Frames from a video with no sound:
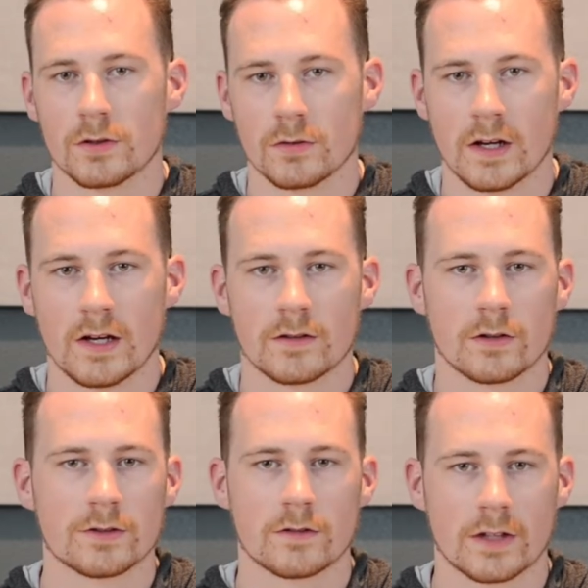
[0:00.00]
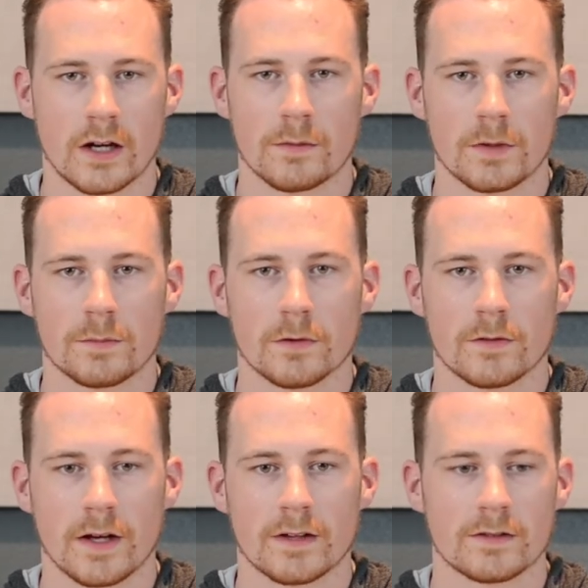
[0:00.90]
you. Those are the kind of people
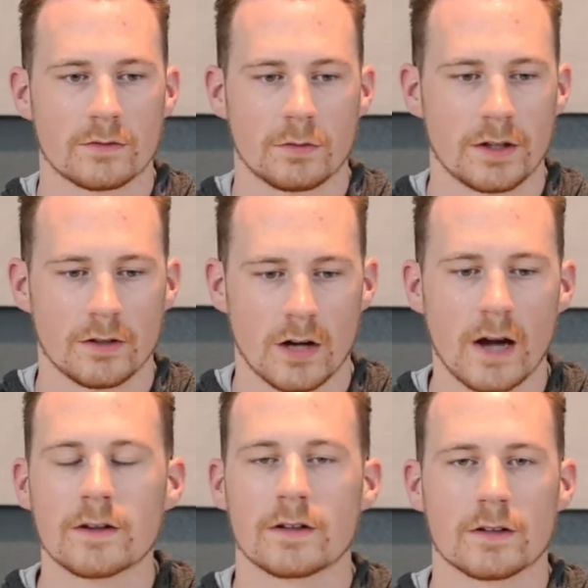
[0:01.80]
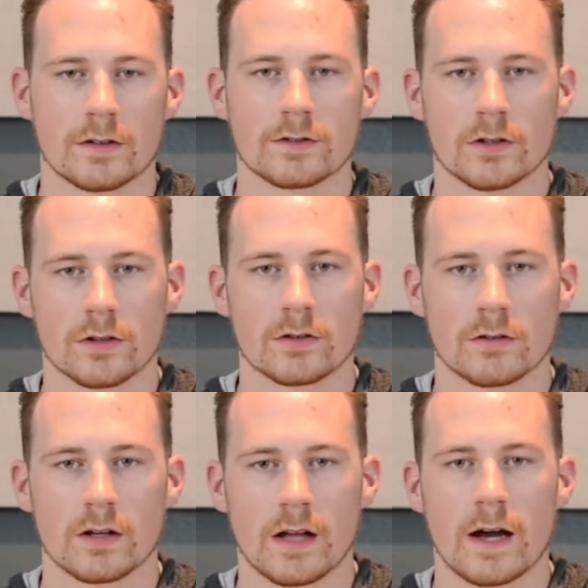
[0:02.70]
that we are not going to continue
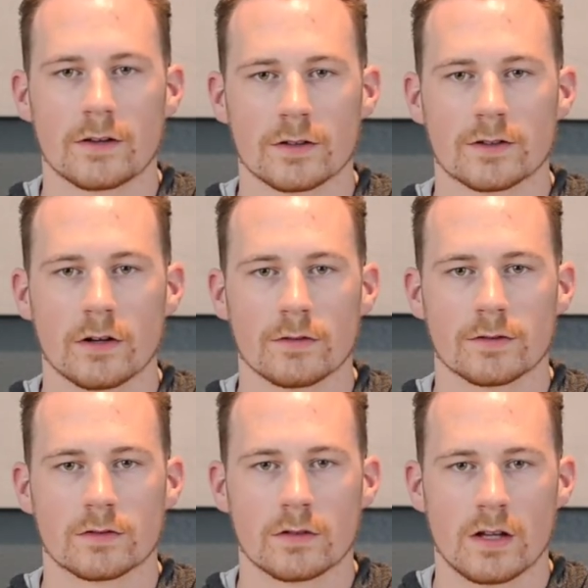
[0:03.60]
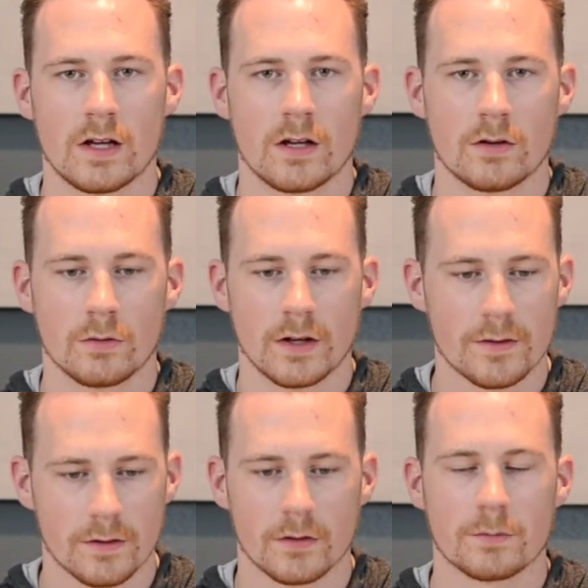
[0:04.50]
to align ourselves
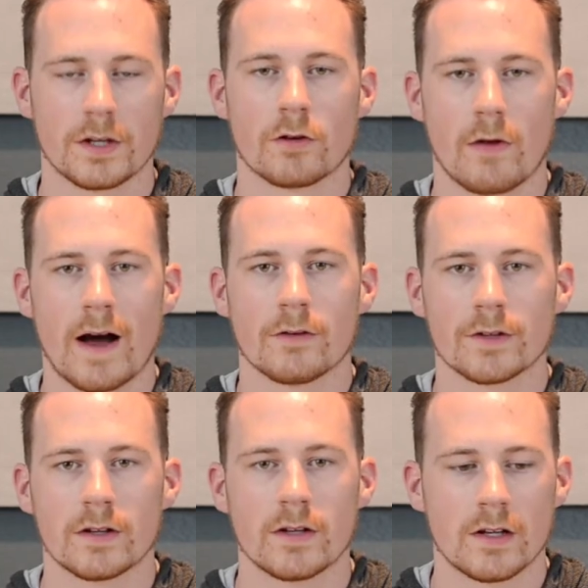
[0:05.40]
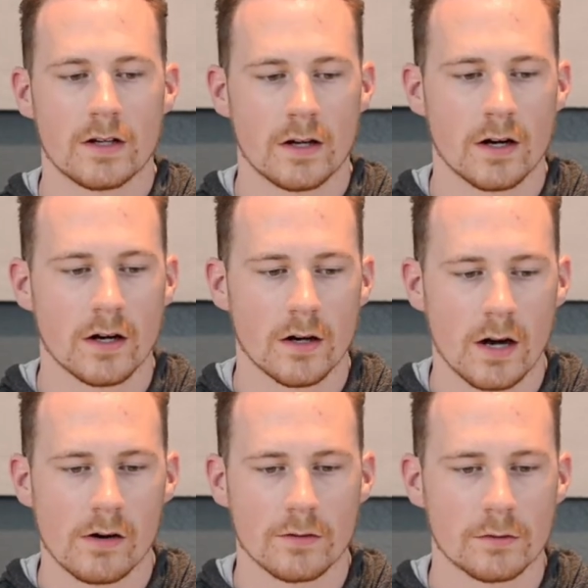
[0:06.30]
with or to be around. Uh,
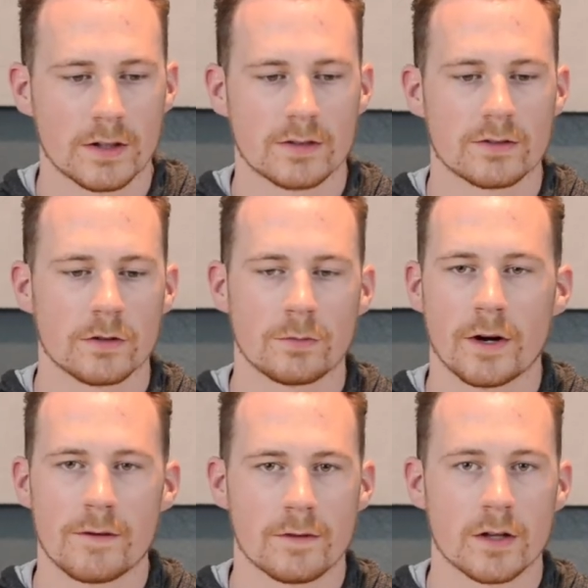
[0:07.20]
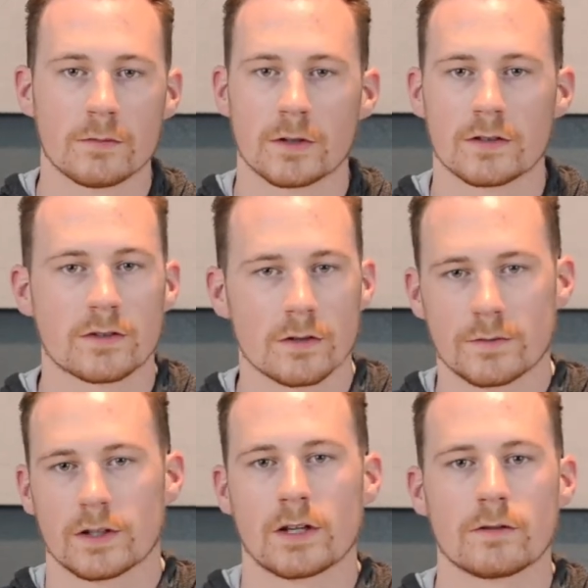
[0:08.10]
however, we can still pray for them. We can still
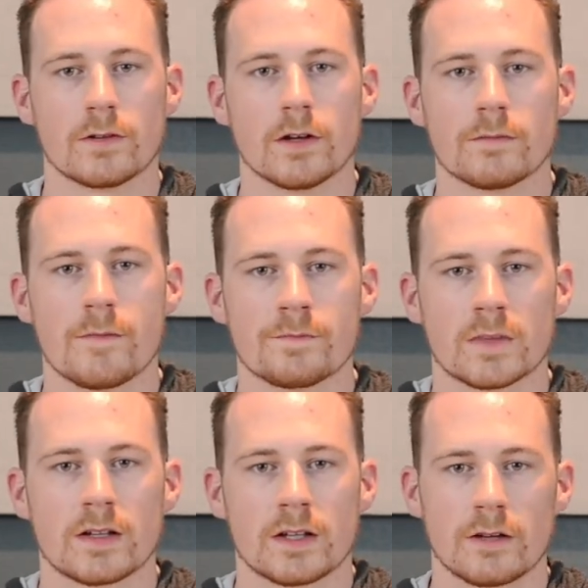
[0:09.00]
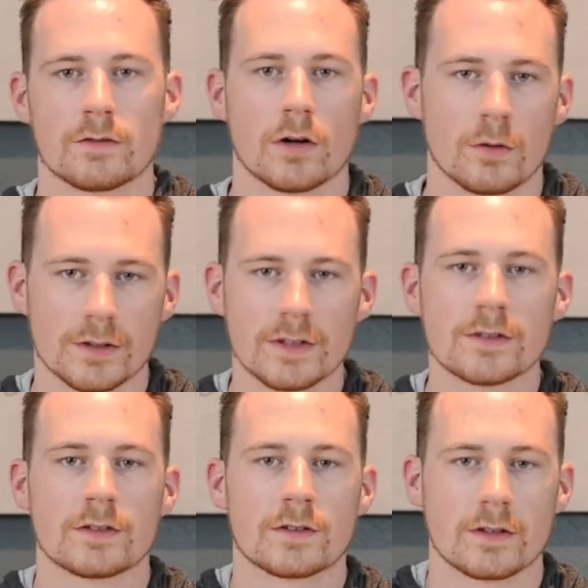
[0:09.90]
forgive them, even though we're
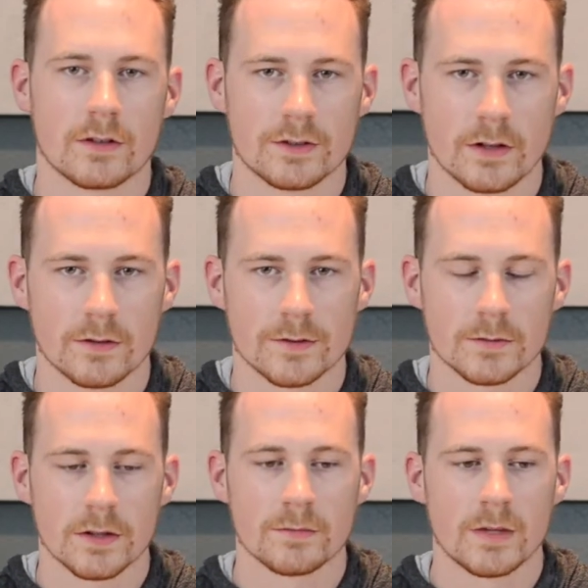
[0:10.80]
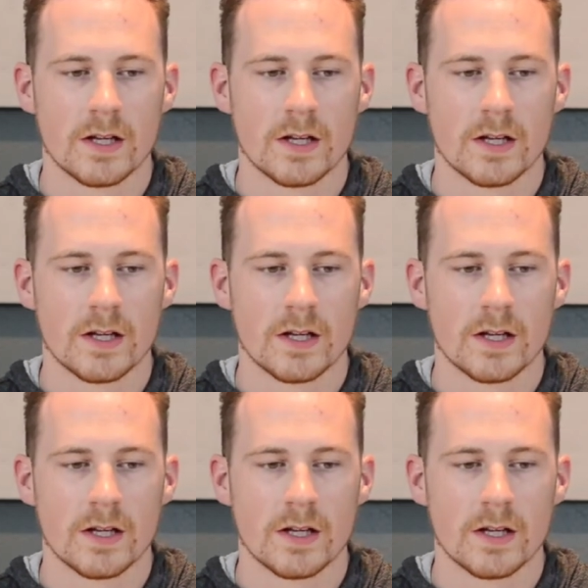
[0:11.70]
distancing ourselves from them.